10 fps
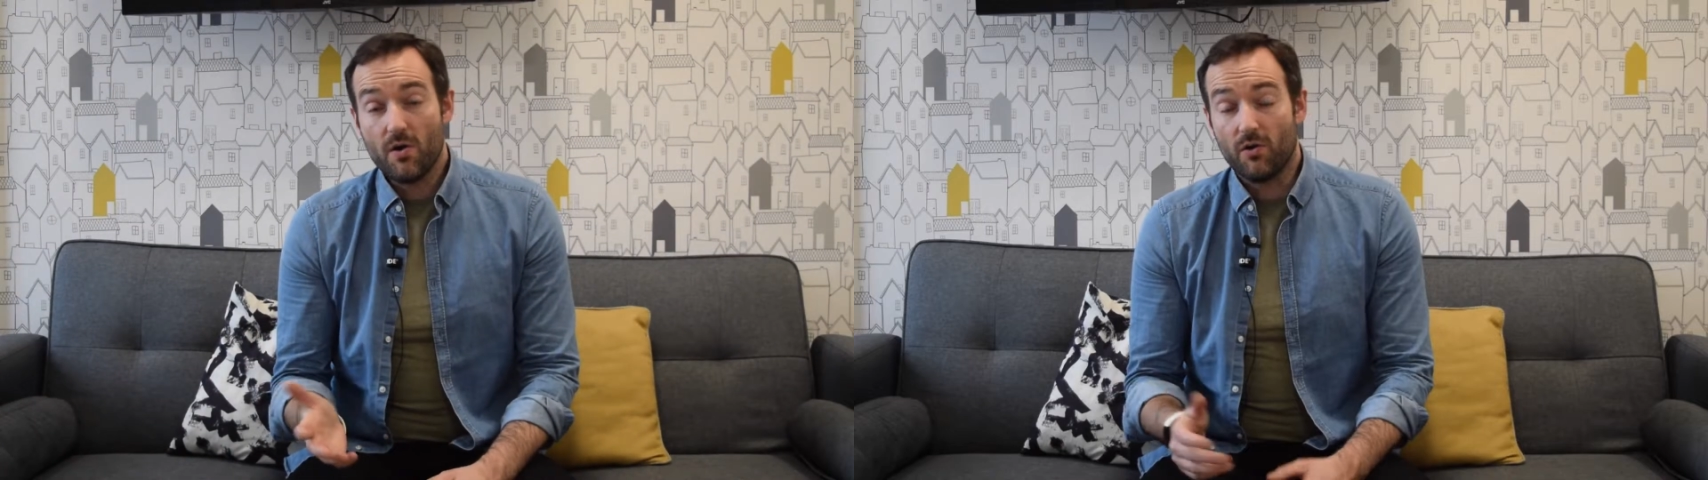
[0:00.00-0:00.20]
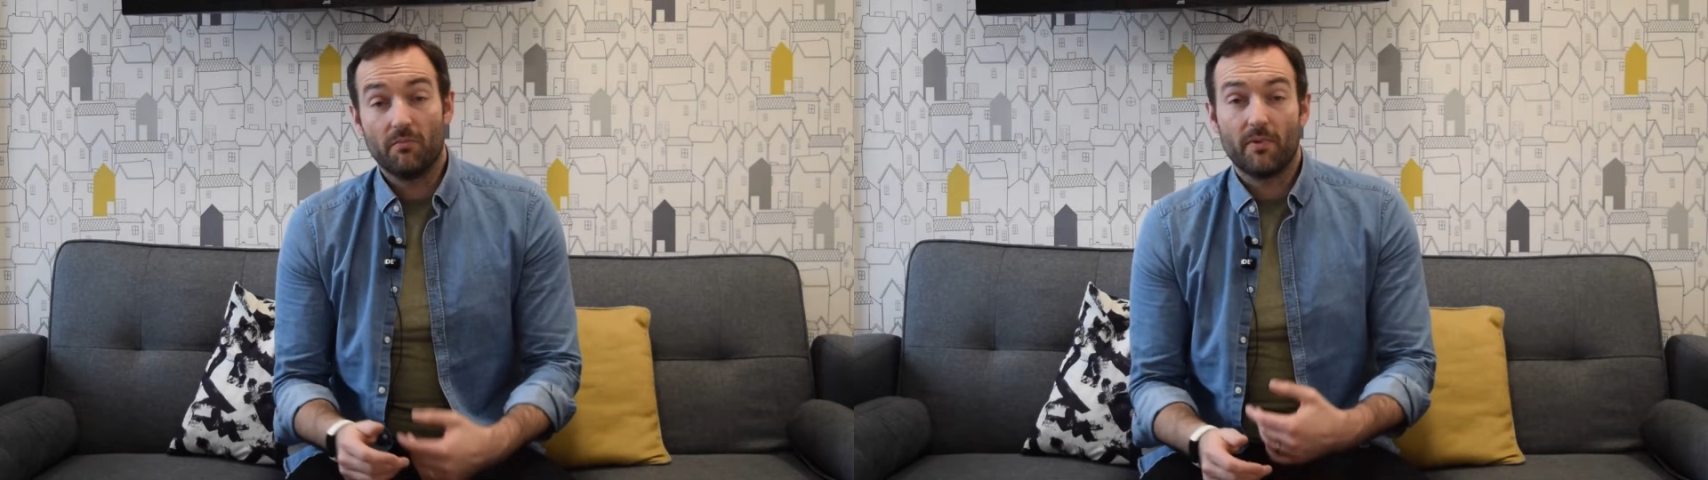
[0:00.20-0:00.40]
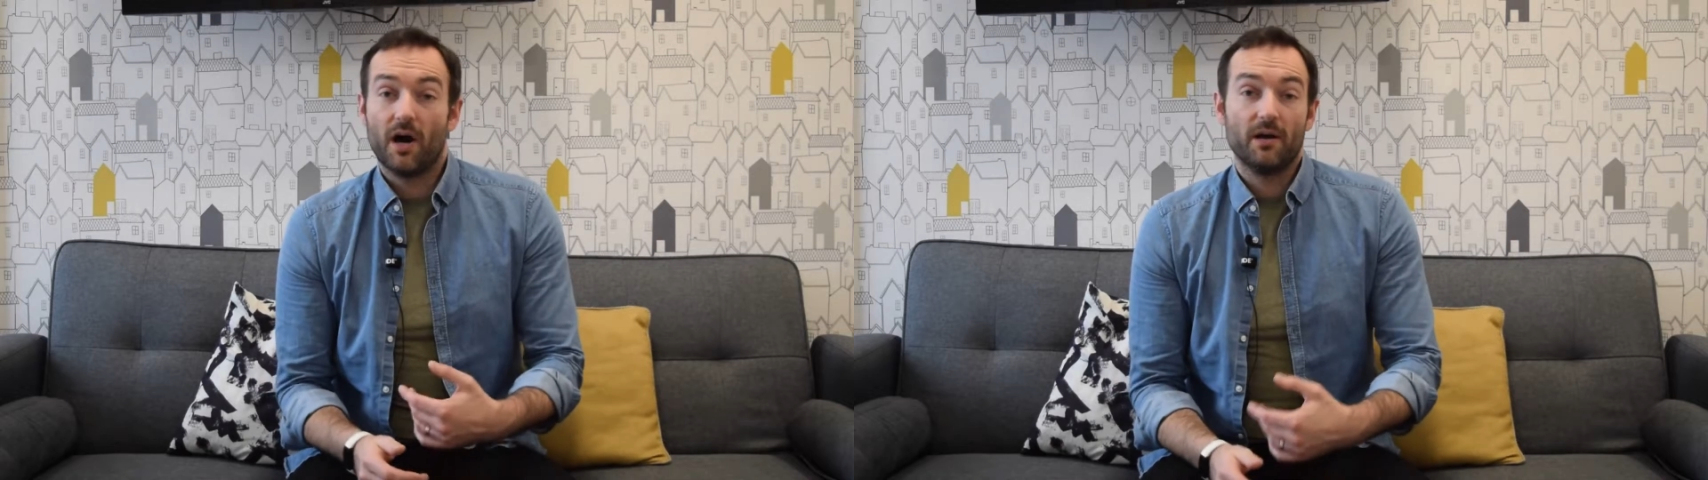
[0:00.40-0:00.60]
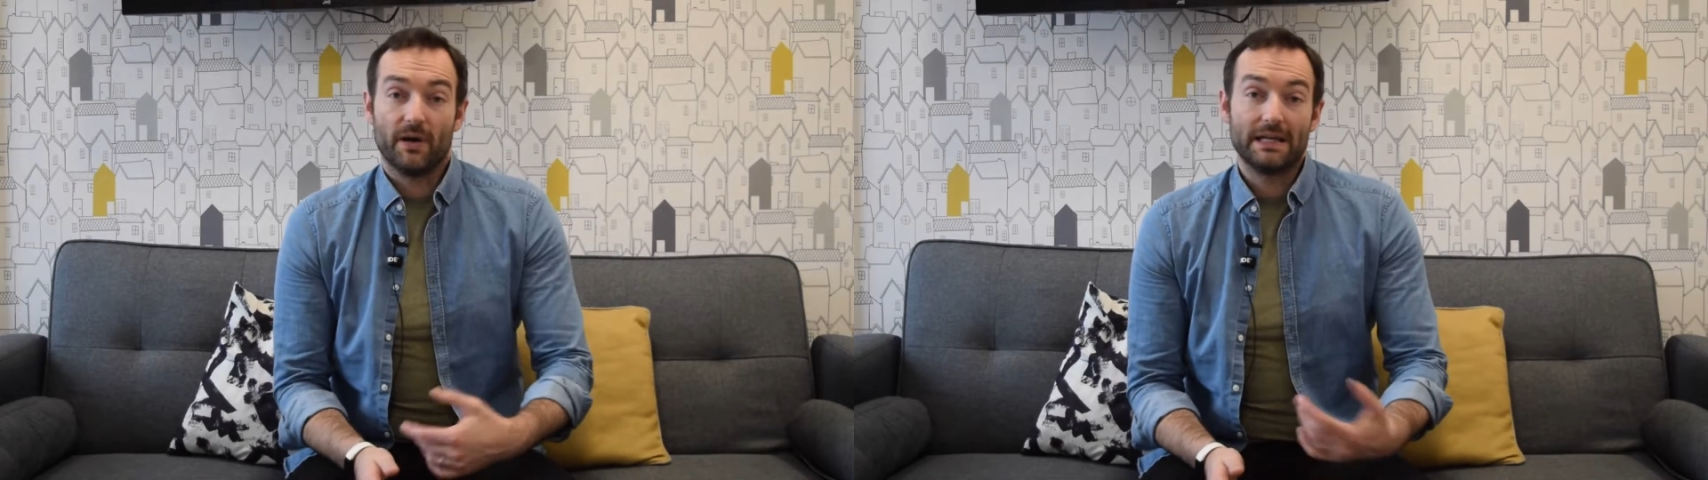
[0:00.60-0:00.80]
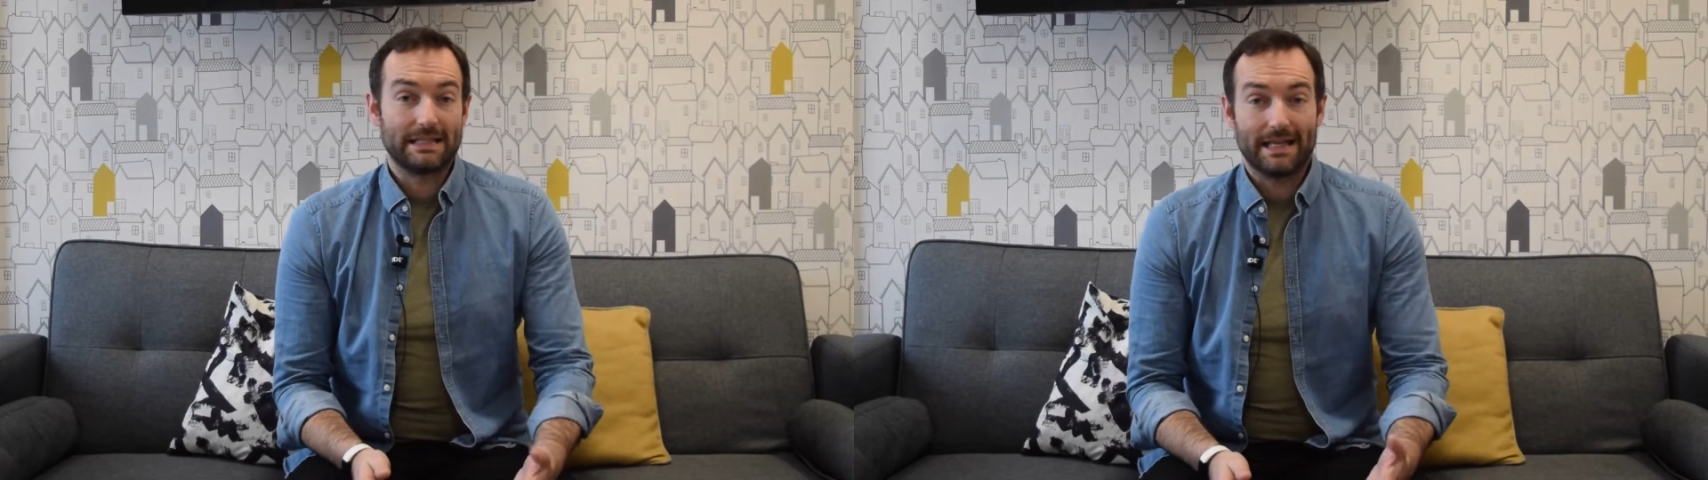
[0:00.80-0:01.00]
or buy a
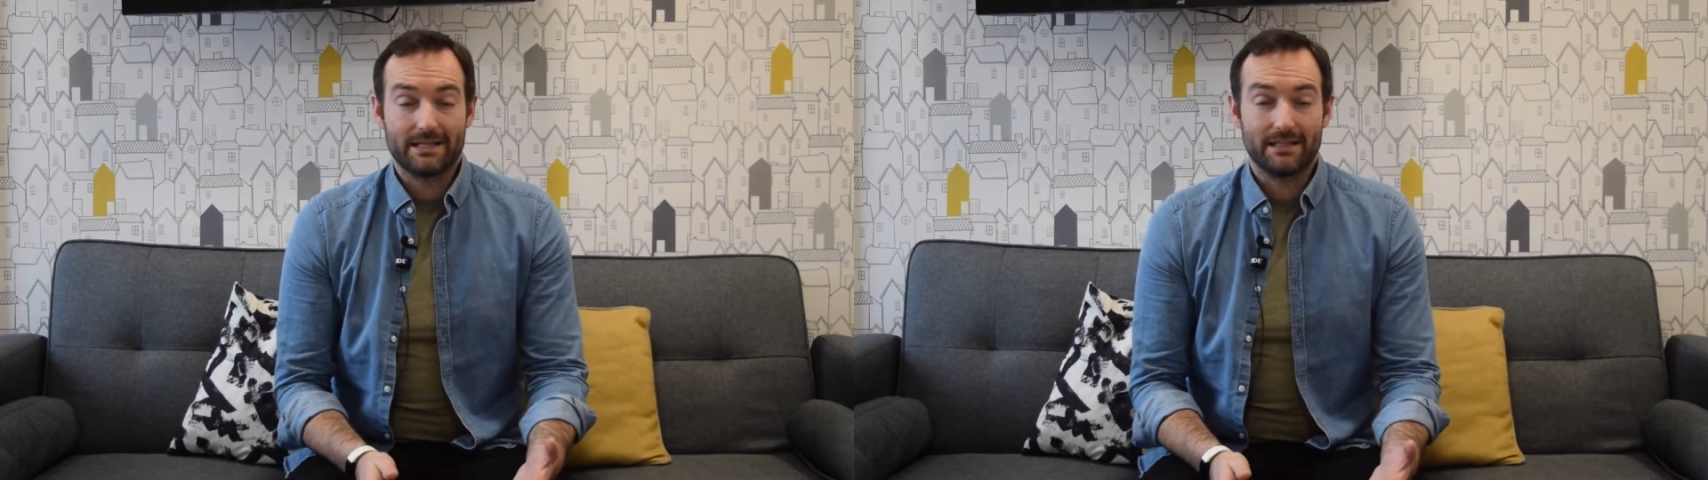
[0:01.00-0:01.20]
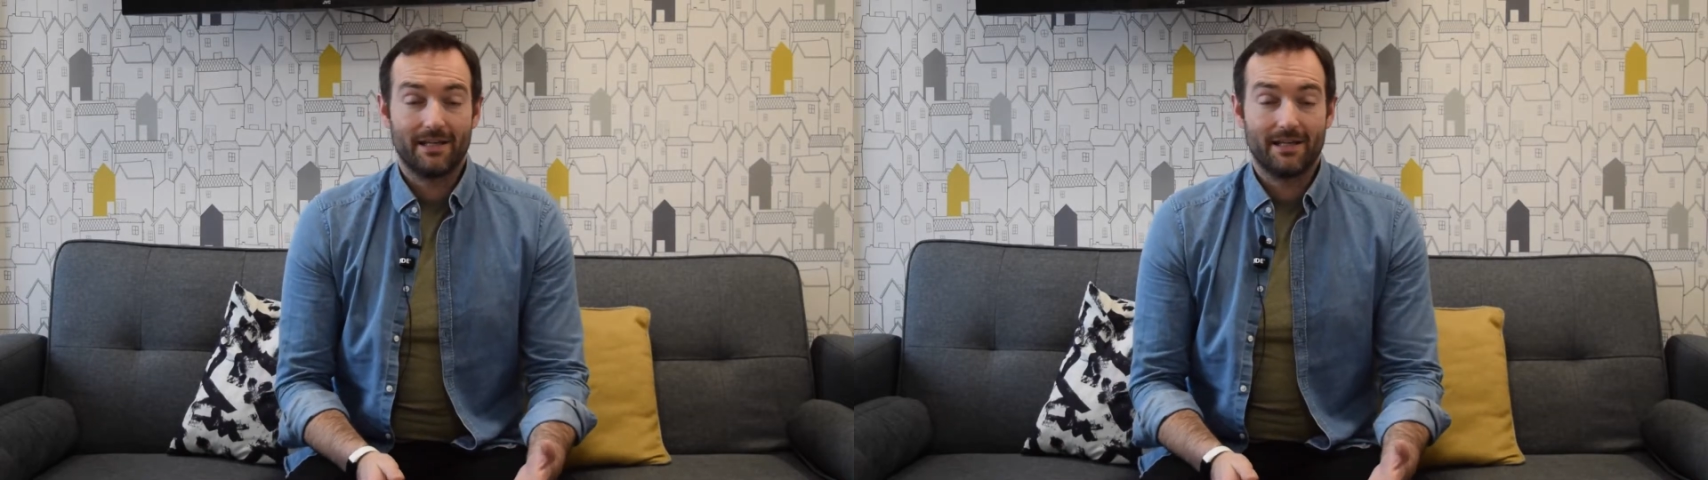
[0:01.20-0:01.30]
buy to let